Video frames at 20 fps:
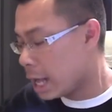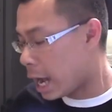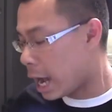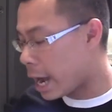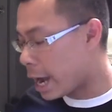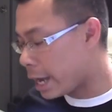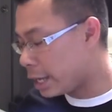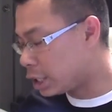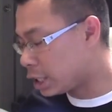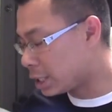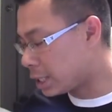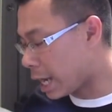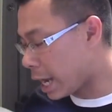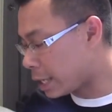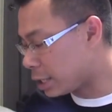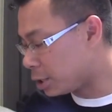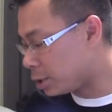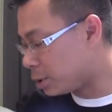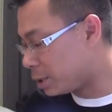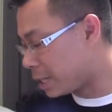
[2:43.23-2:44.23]
I just
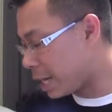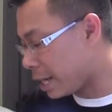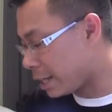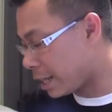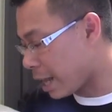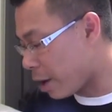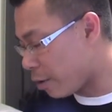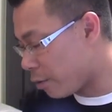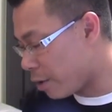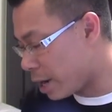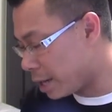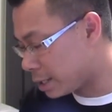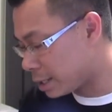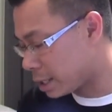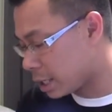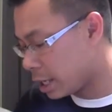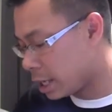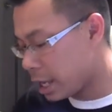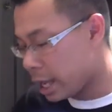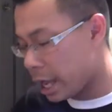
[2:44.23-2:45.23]
had to take that risk